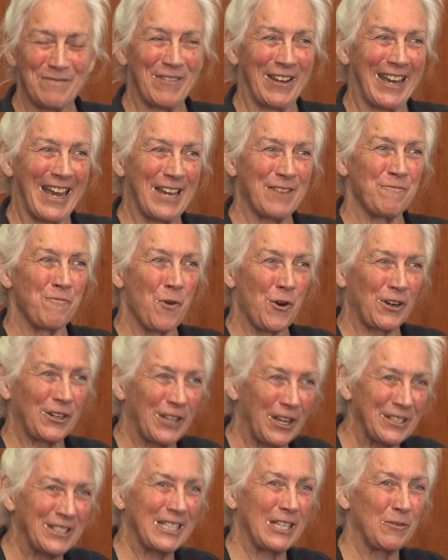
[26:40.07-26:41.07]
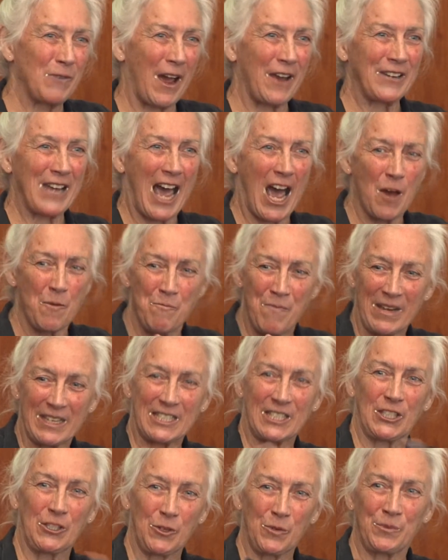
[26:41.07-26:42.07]
my head more closely around how
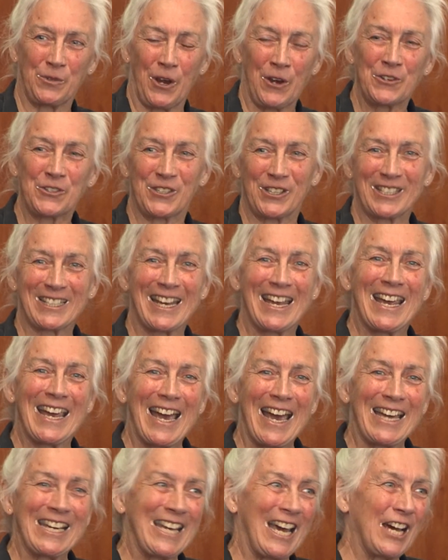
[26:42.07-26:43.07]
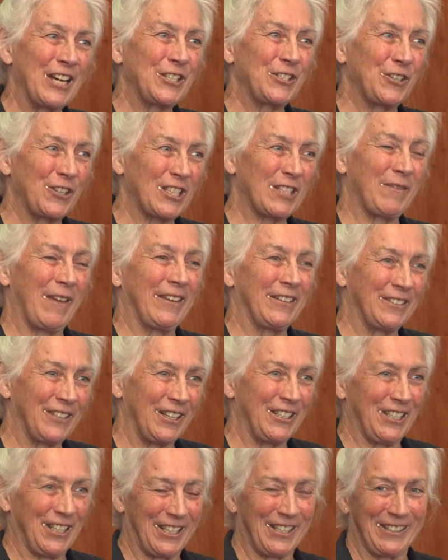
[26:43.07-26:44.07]
best to approach it and how to explain and
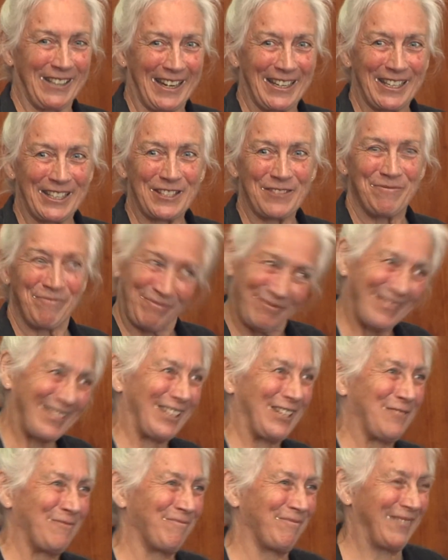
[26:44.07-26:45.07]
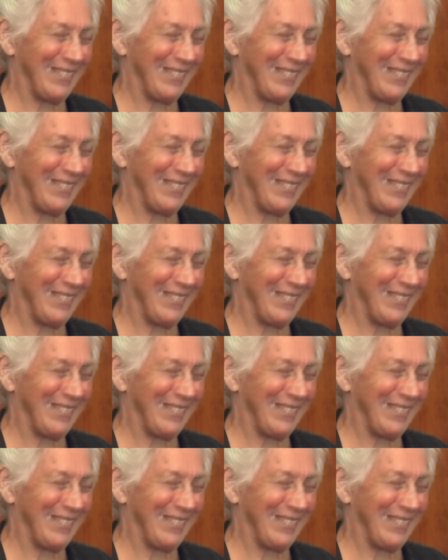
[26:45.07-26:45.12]
articulate it. Thank you.